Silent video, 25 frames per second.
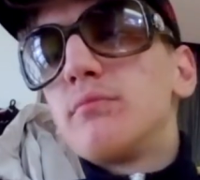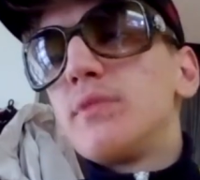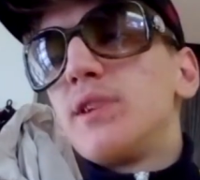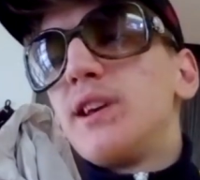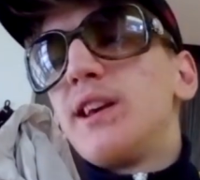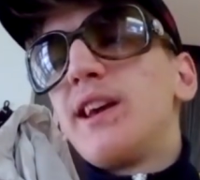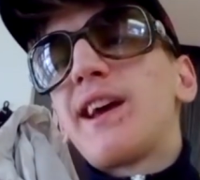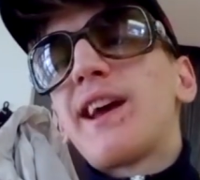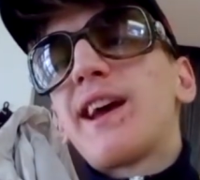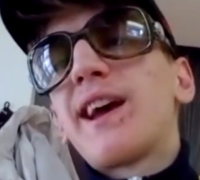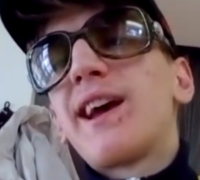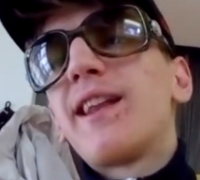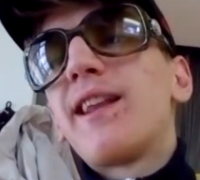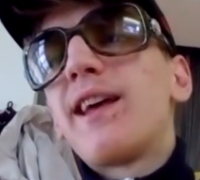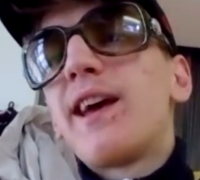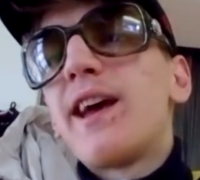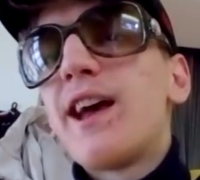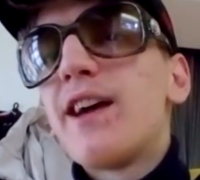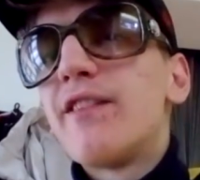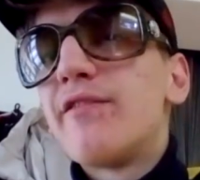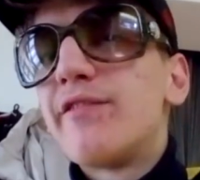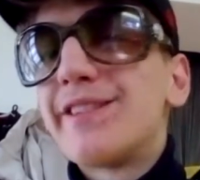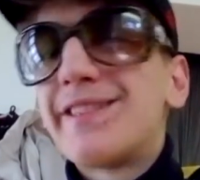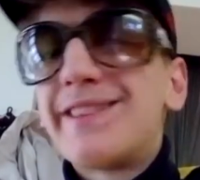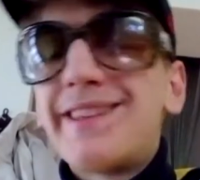It had
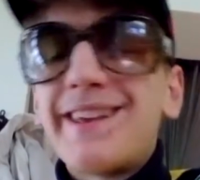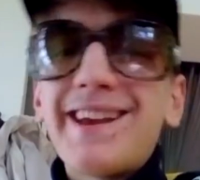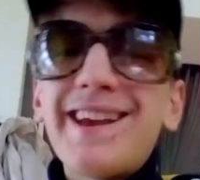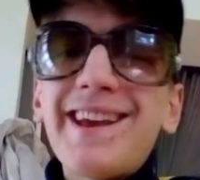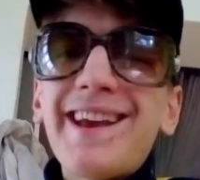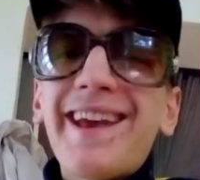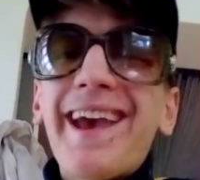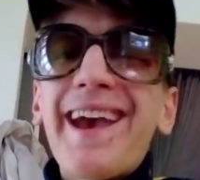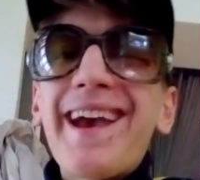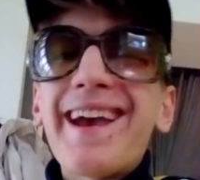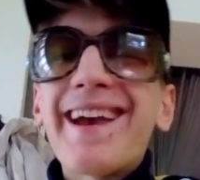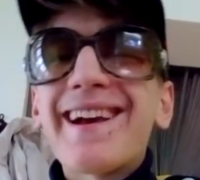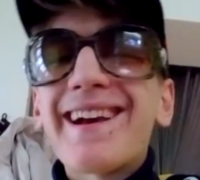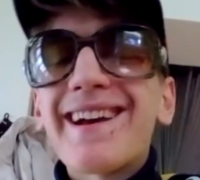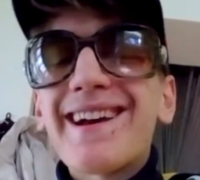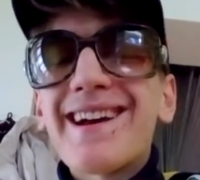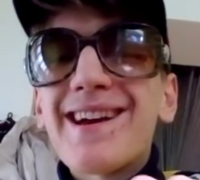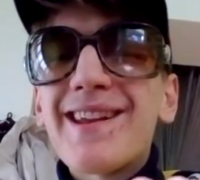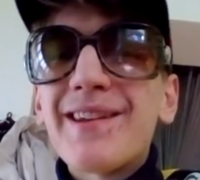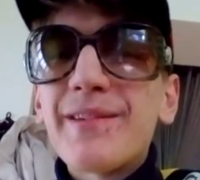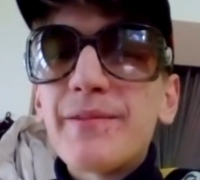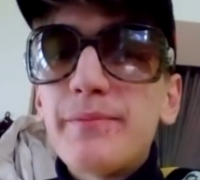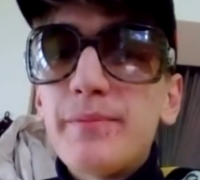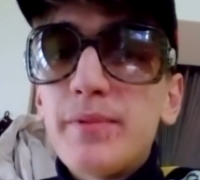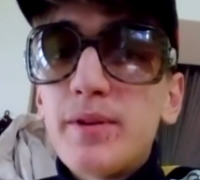everything. It had
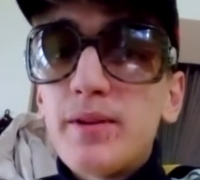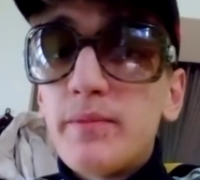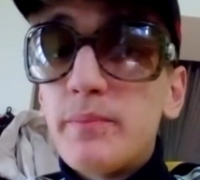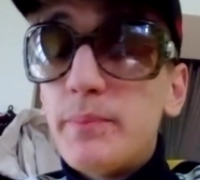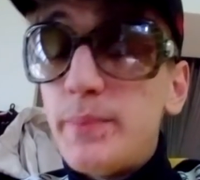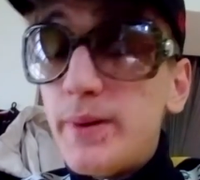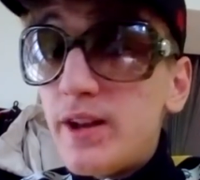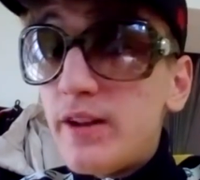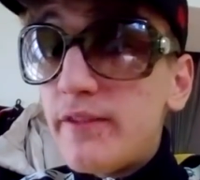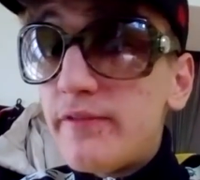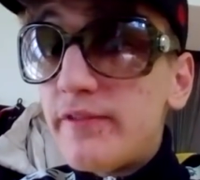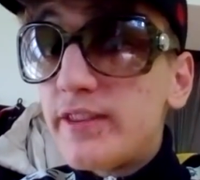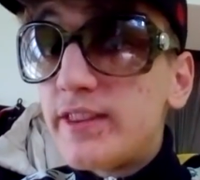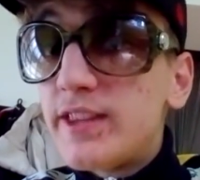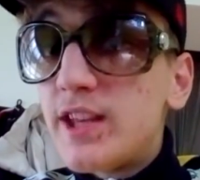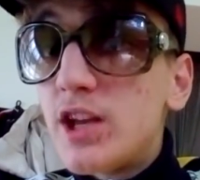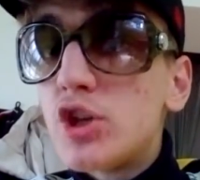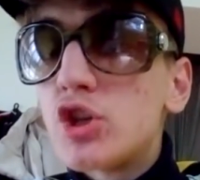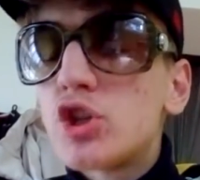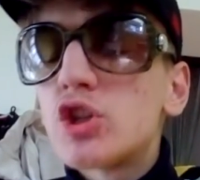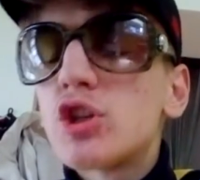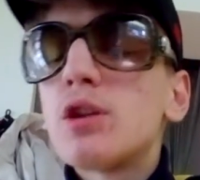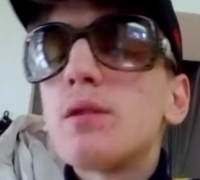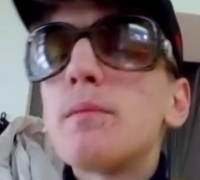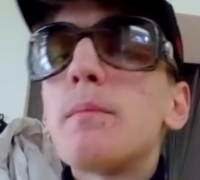kind of a bit of
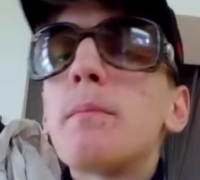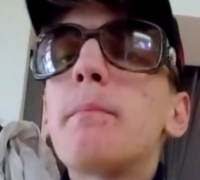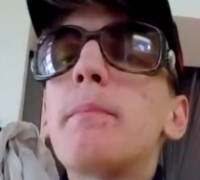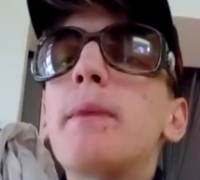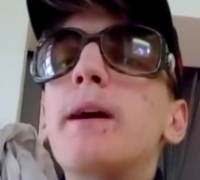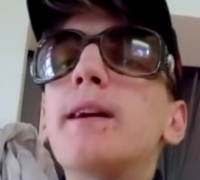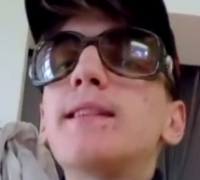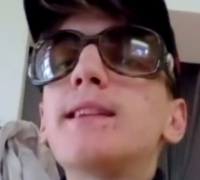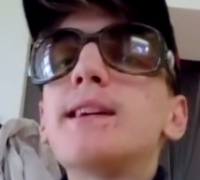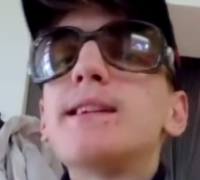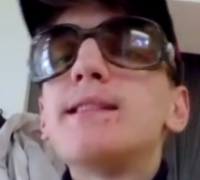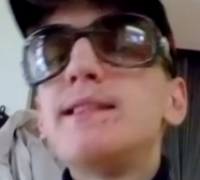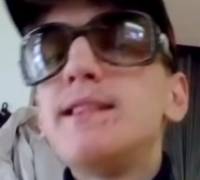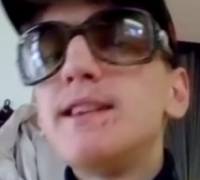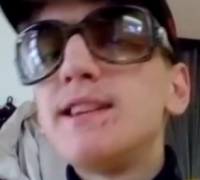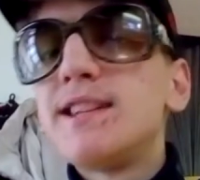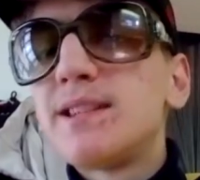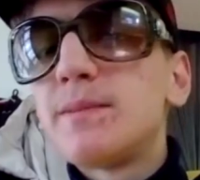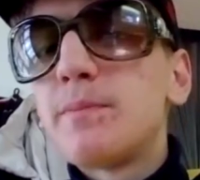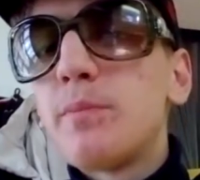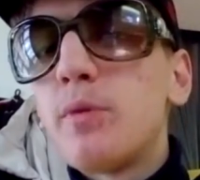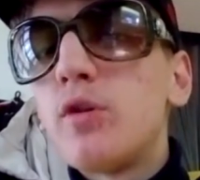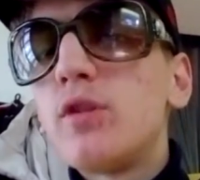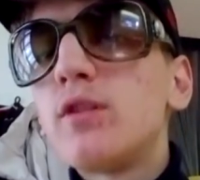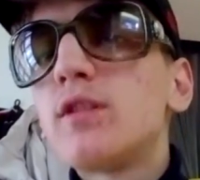attention, but at this
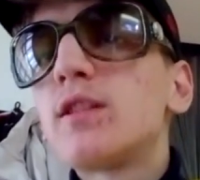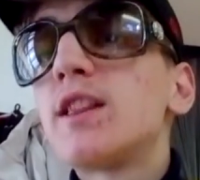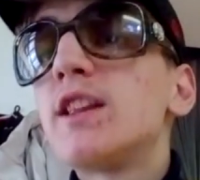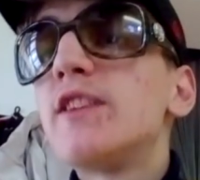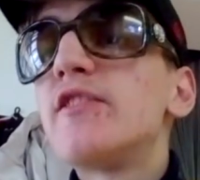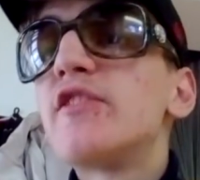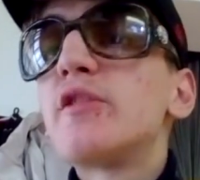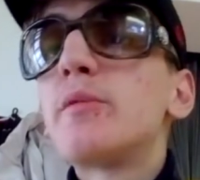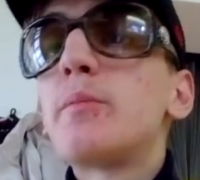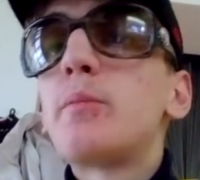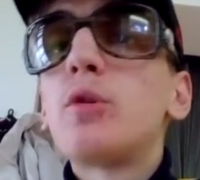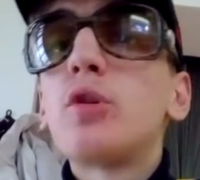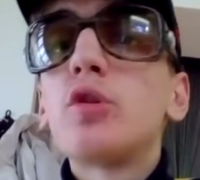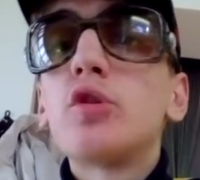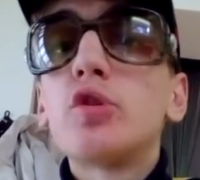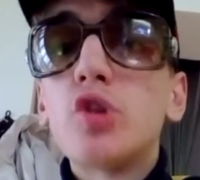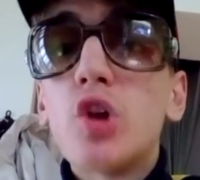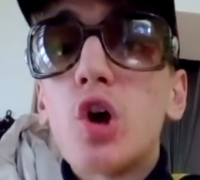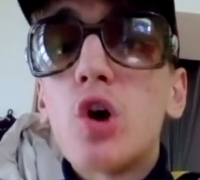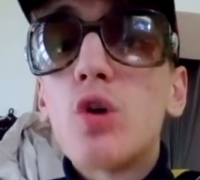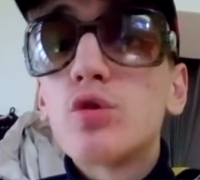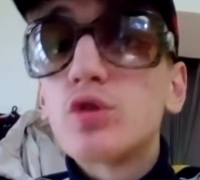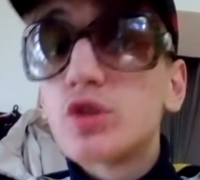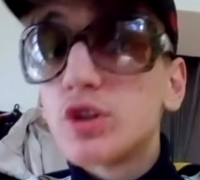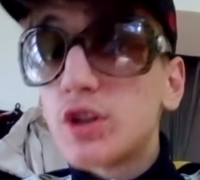point, Liverpool
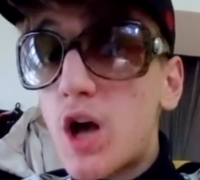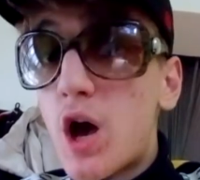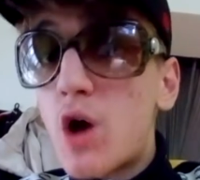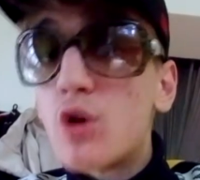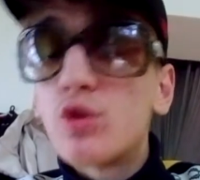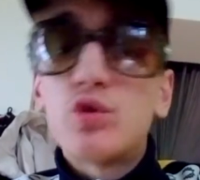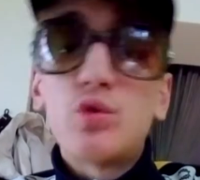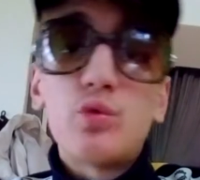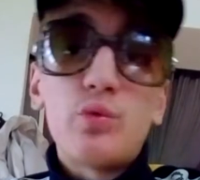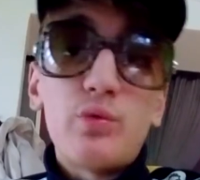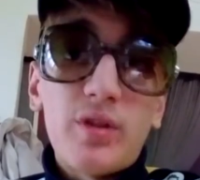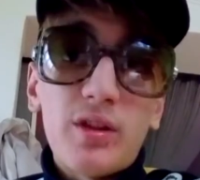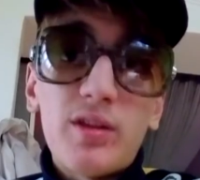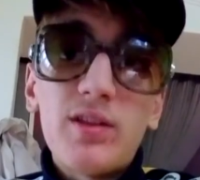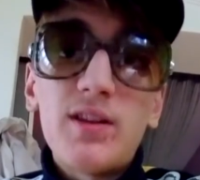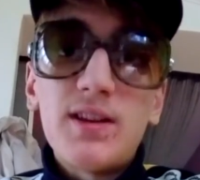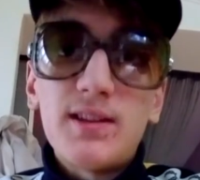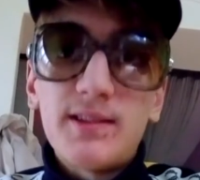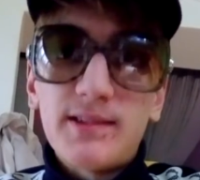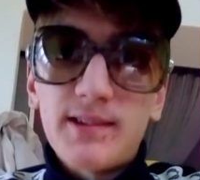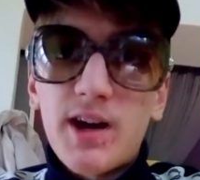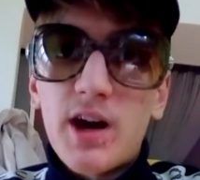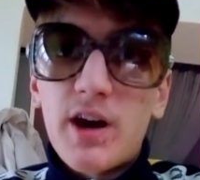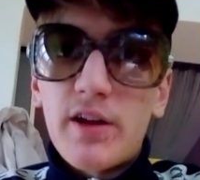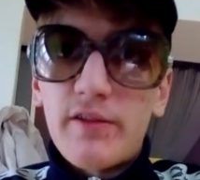knows how to win
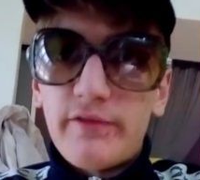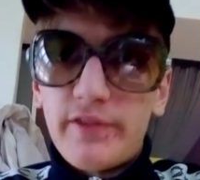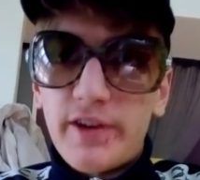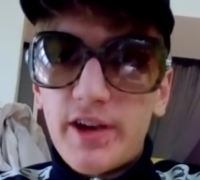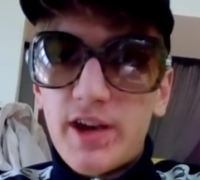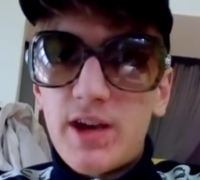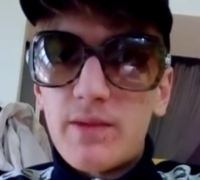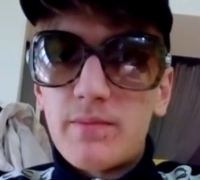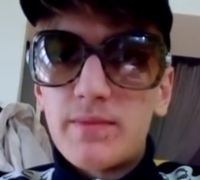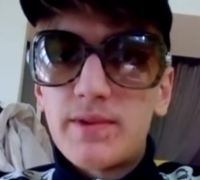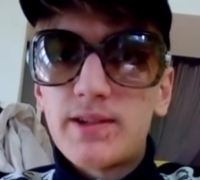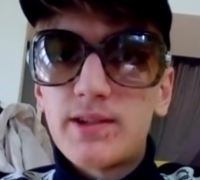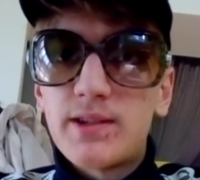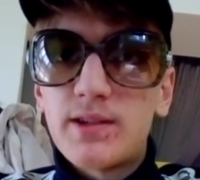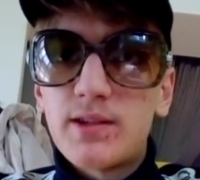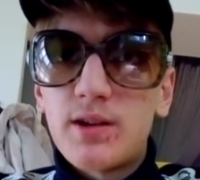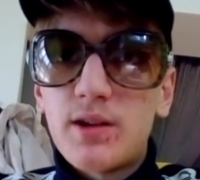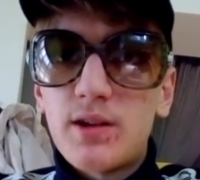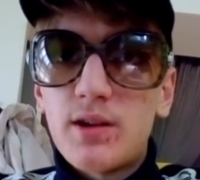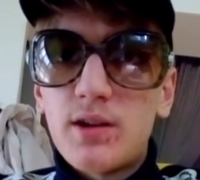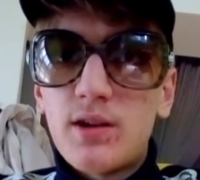these kind of games.